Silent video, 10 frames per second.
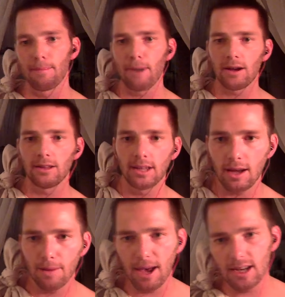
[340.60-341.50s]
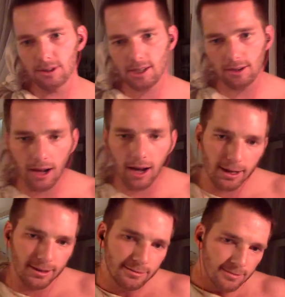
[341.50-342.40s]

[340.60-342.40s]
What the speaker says: Maryland. Amanda, what's going on?